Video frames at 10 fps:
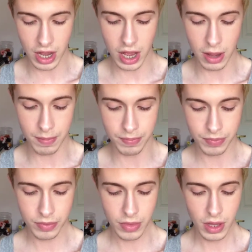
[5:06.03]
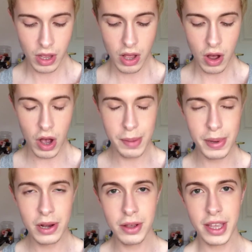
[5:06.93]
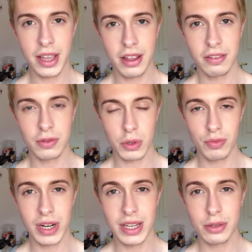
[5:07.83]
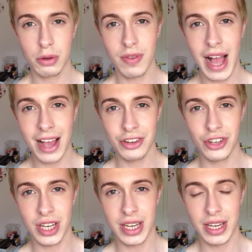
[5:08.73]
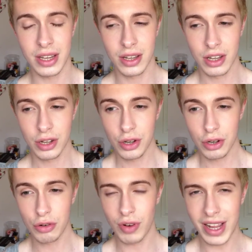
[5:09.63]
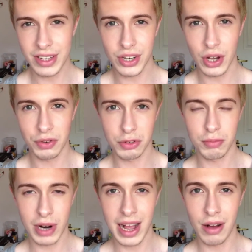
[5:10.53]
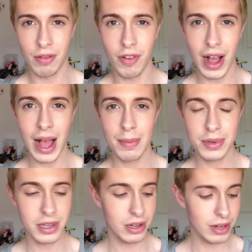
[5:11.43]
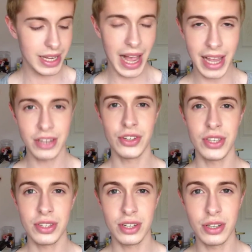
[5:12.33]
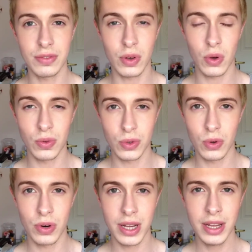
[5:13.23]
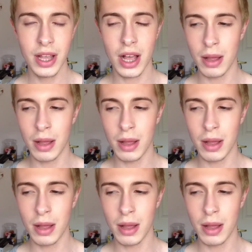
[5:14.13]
I've been looking for a really sort of ashy, grey toned brown for absolutely ages to use for contouring.